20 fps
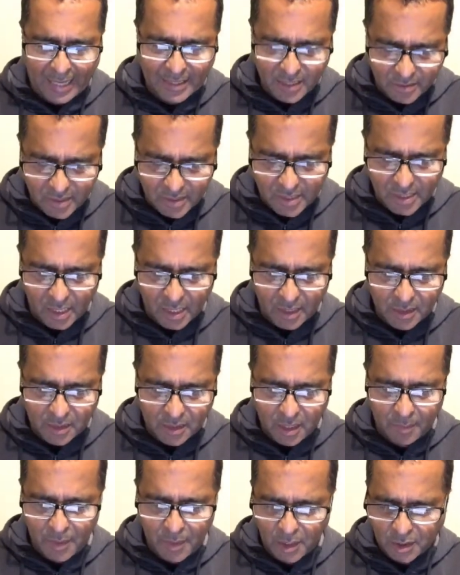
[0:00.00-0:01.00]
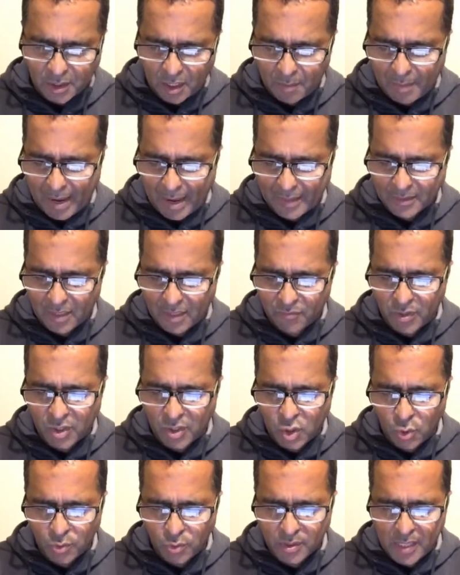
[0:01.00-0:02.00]
As a result, commercial banks have
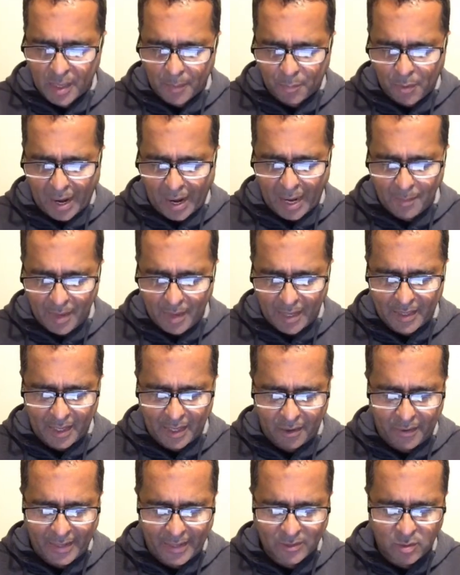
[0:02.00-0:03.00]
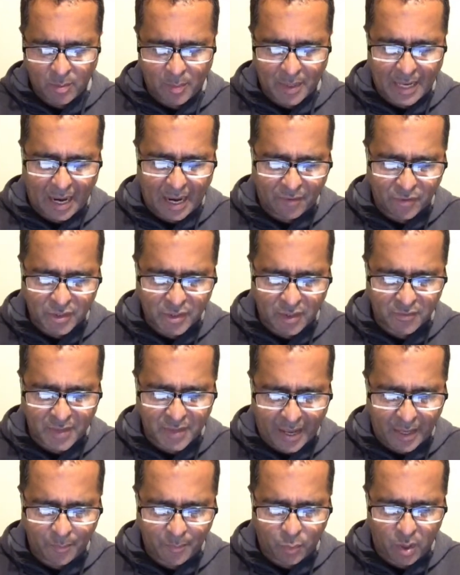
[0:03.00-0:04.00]
reduced their prime lending rates from an average
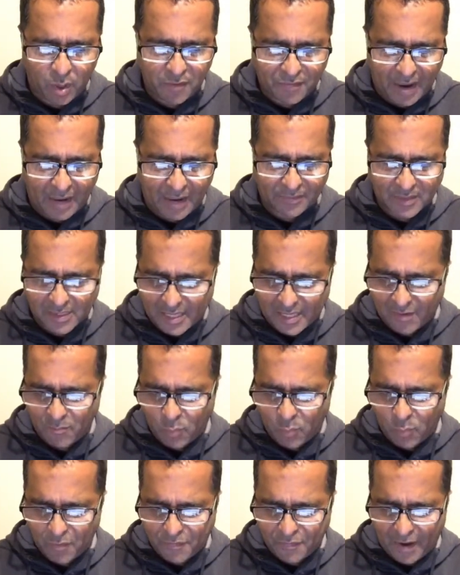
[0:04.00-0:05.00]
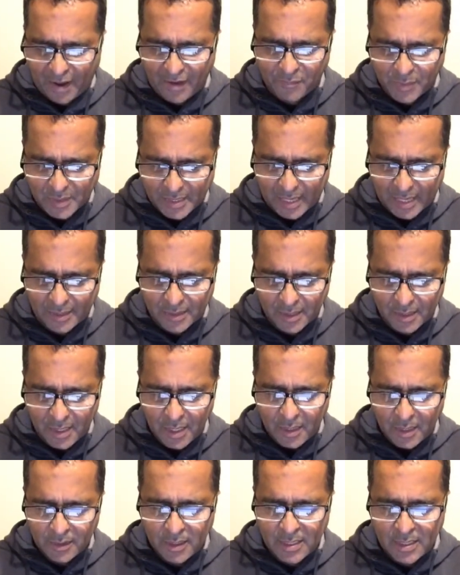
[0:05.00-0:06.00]
of 9.5 to 7.5%.
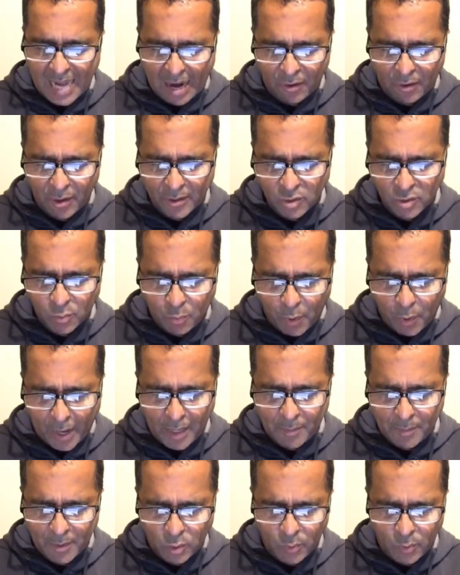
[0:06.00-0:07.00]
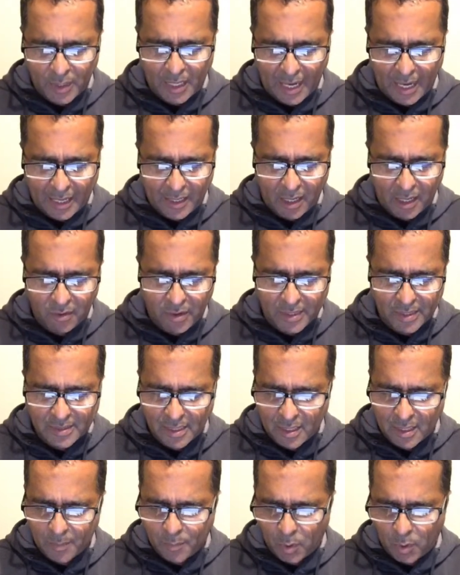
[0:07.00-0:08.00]
The narrowing spread between lending
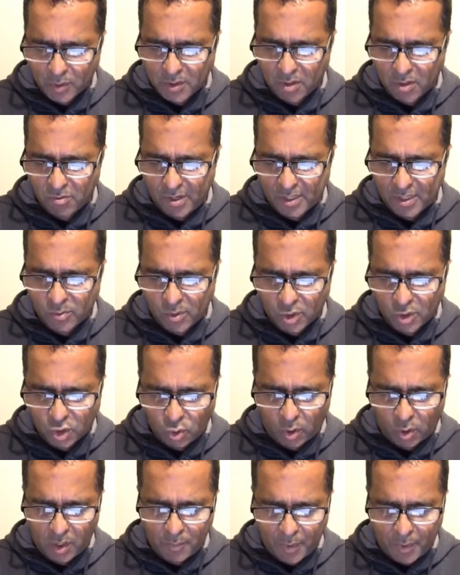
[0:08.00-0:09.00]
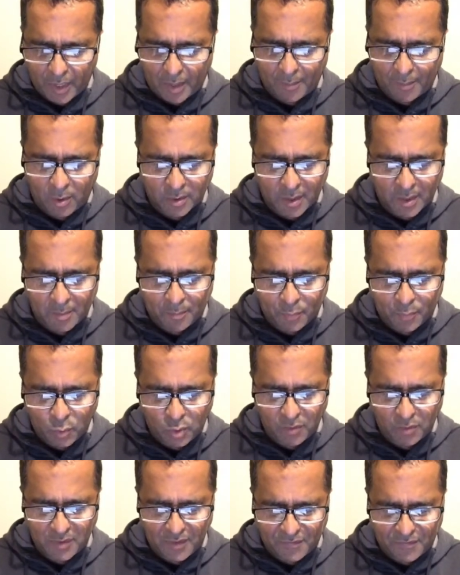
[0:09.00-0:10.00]
rates and deposit rates will surely bring about
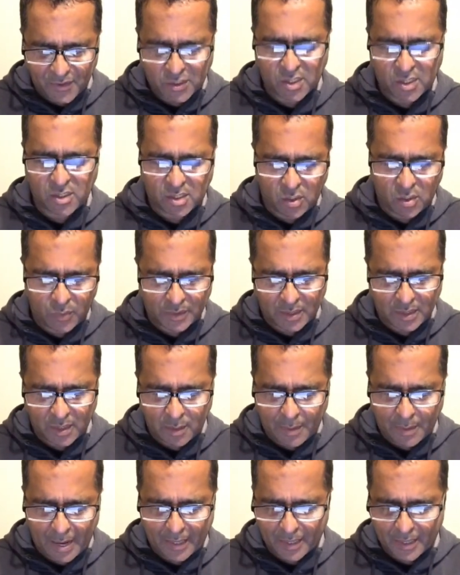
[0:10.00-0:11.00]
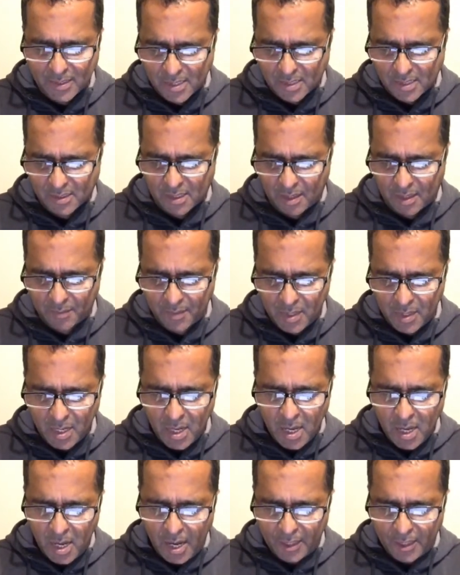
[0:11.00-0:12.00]
improved efficiency within the banking system.
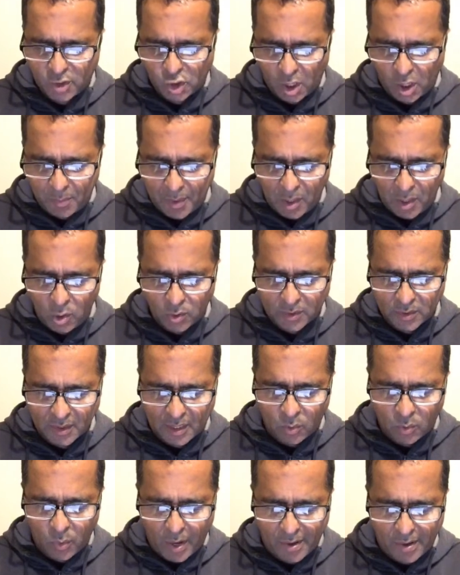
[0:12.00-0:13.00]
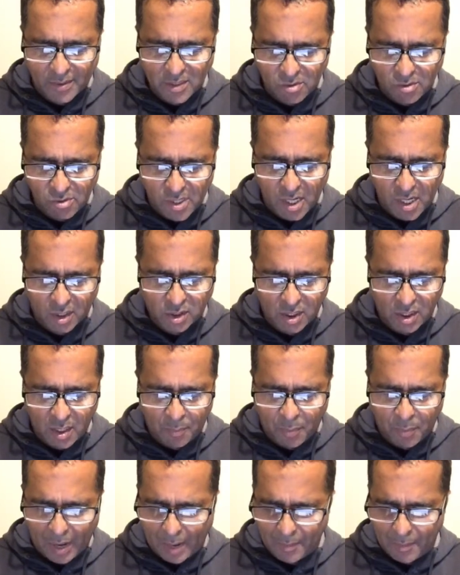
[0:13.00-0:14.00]
It should be noted that whereas the
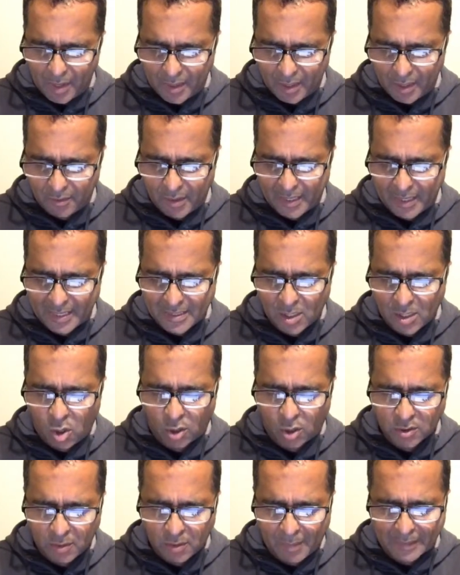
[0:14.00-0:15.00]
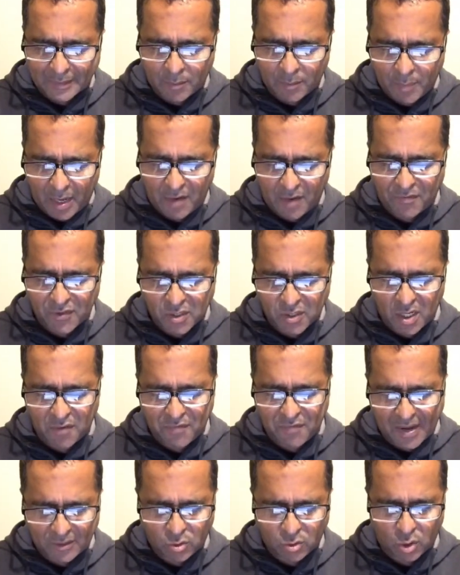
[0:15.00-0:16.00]
reduction in the prime lending rate has an automatic
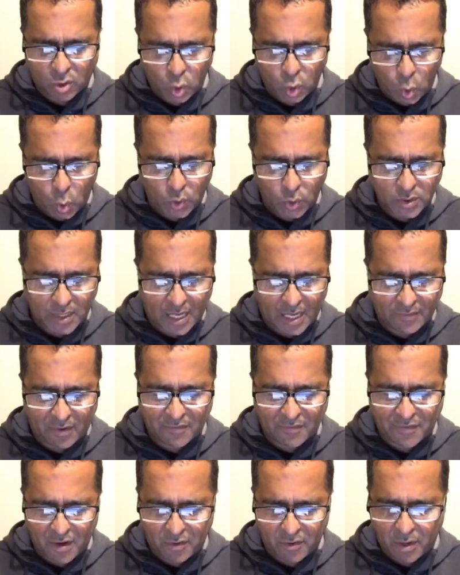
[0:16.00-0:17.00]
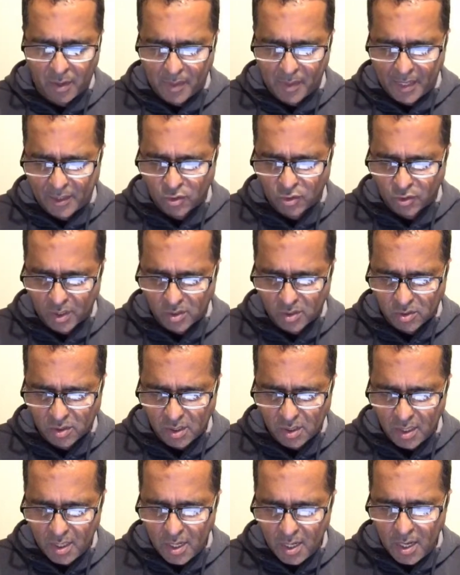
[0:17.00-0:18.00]
beneficial effect on loans that have a variable
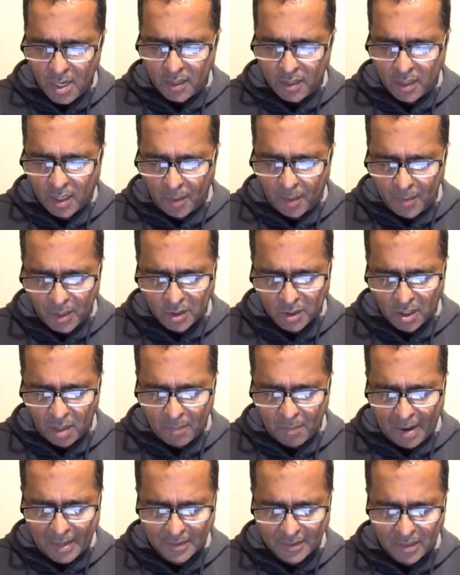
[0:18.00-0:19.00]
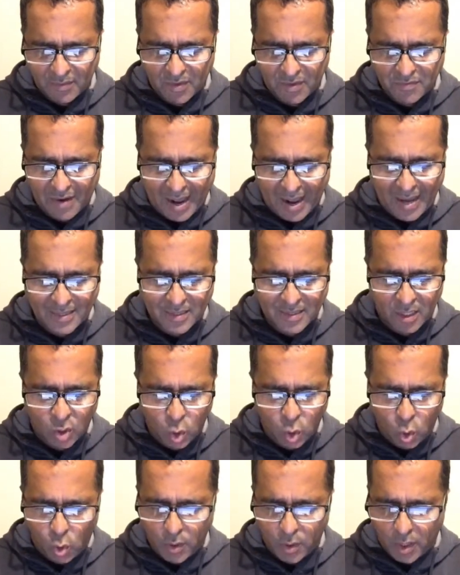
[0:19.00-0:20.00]
interest, the commercial banks have advised
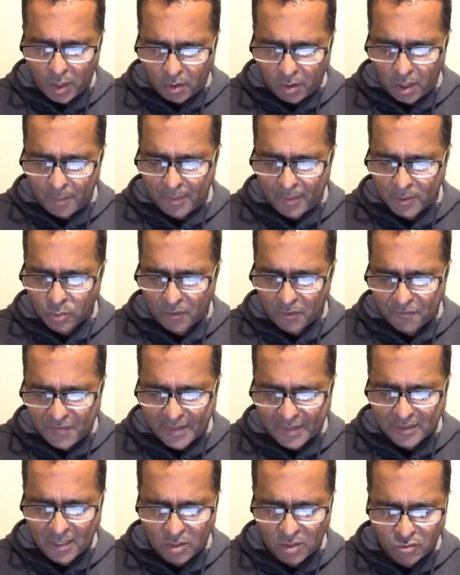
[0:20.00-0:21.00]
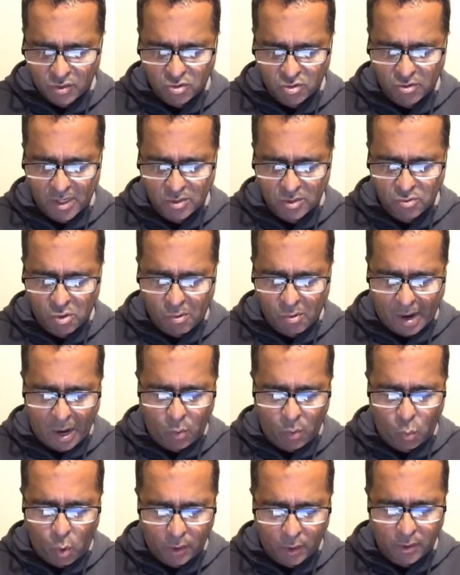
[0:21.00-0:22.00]
that loan agreements with fixed interest rates
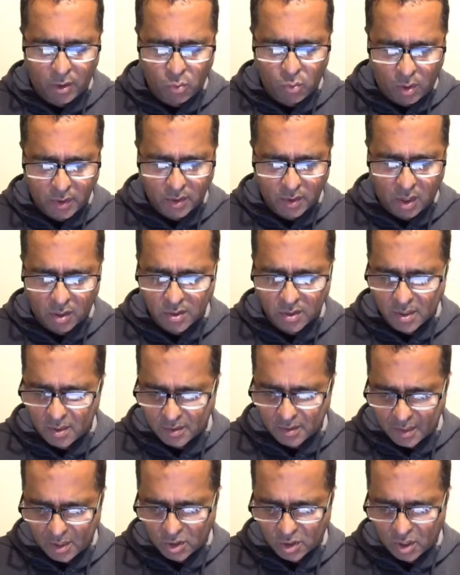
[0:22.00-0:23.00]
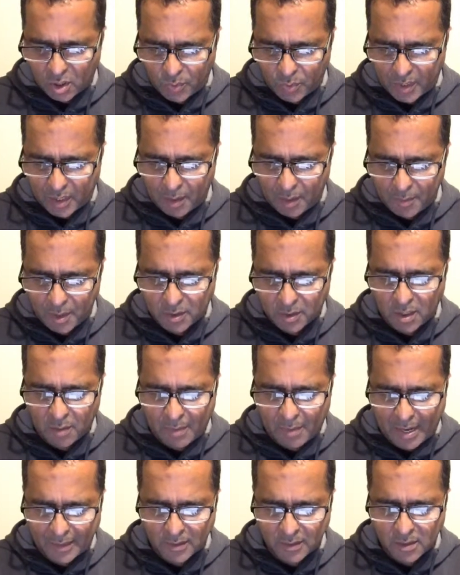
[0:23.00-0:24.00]
require one-on-one consultation with the
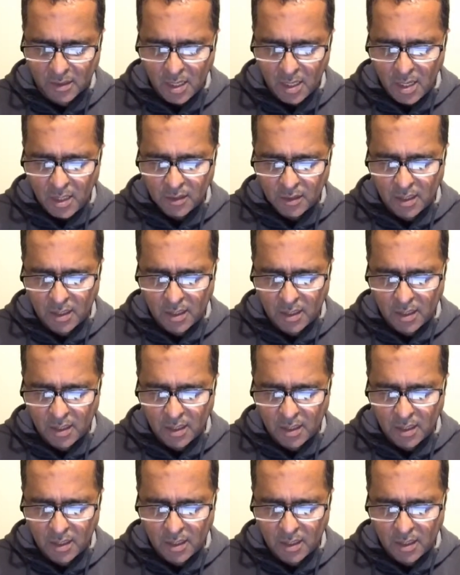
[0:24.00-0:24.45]
commercial banks